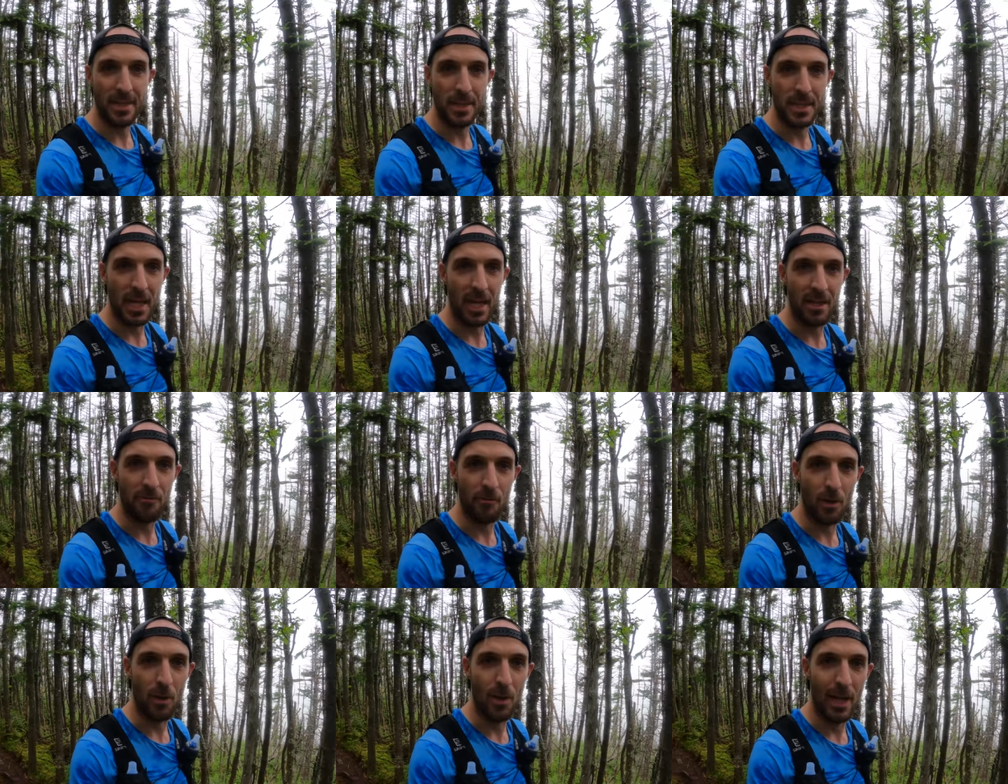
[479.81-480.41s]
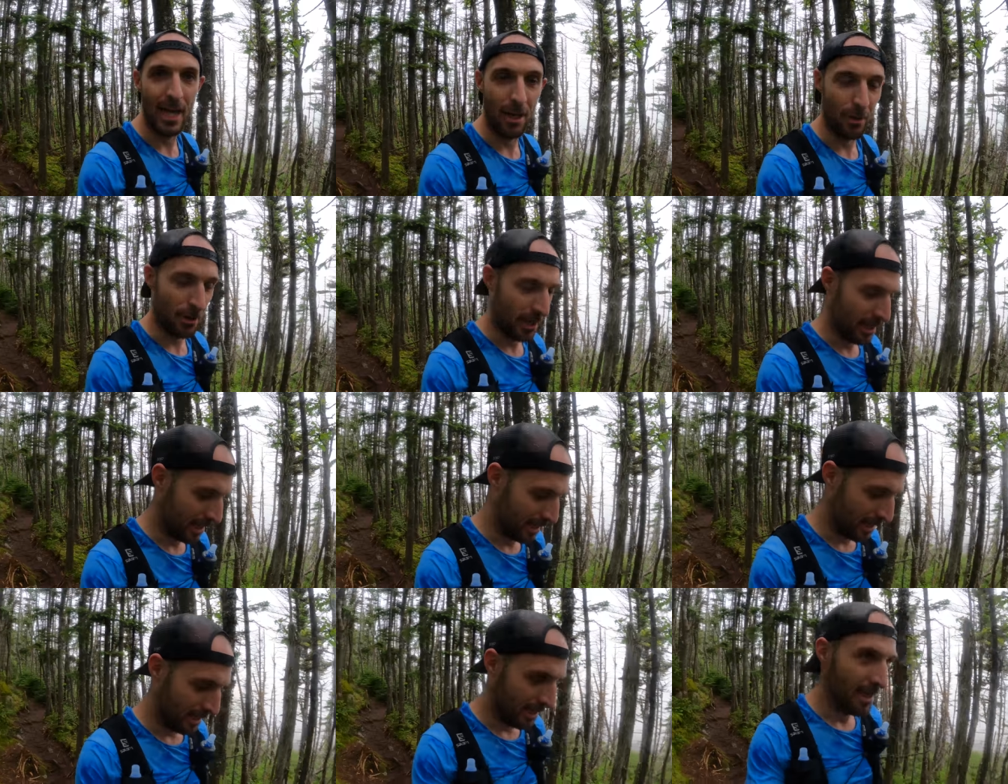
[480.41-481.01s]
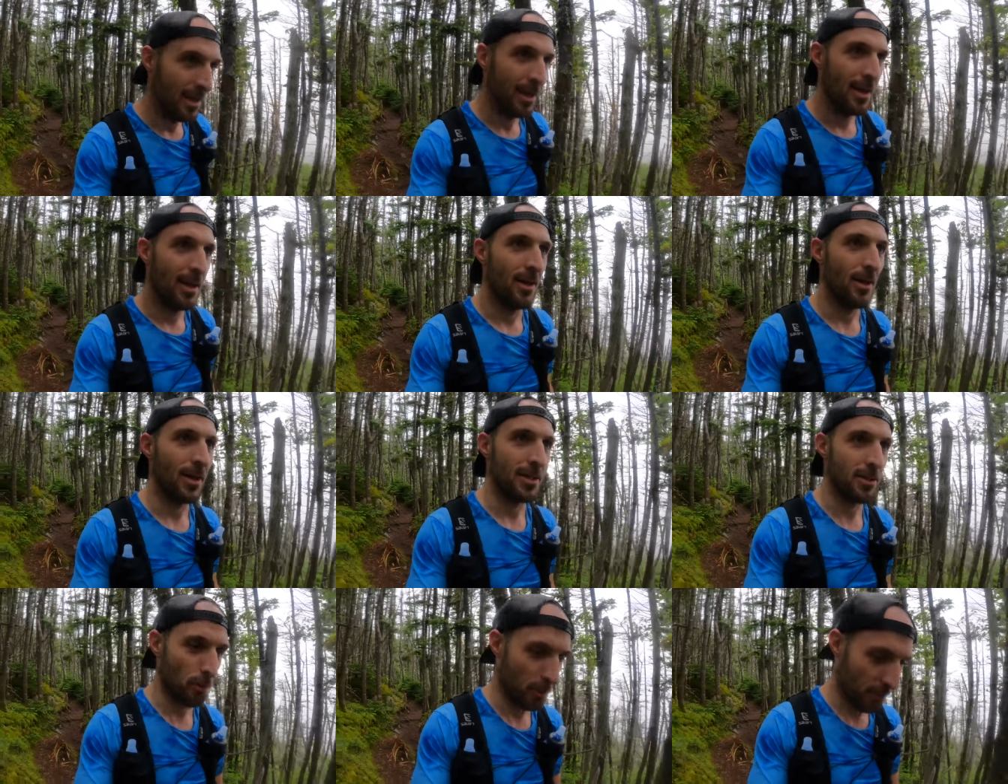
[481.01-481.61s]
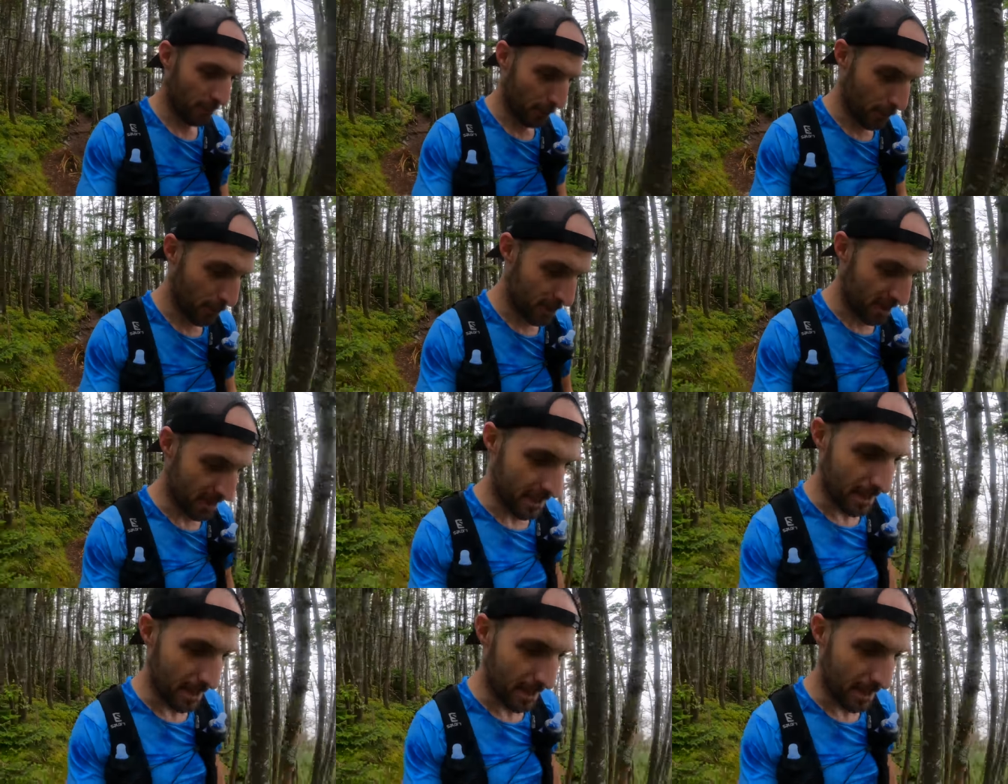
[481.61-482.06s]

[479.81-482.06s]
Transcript: inside of a cloud. I like to refer to